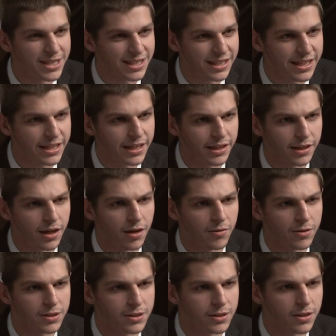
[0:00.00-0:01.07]
misleading though,
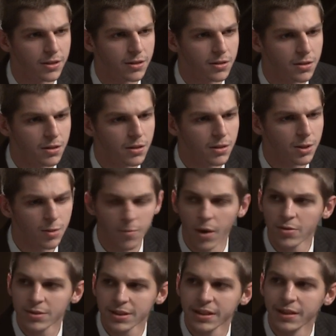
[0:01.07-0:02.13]
because you're you're
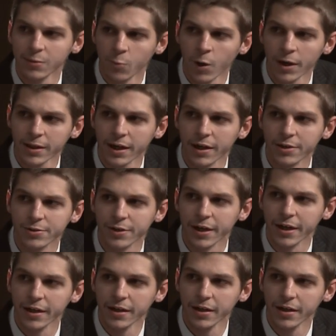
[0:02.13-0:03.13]
mostly in one country.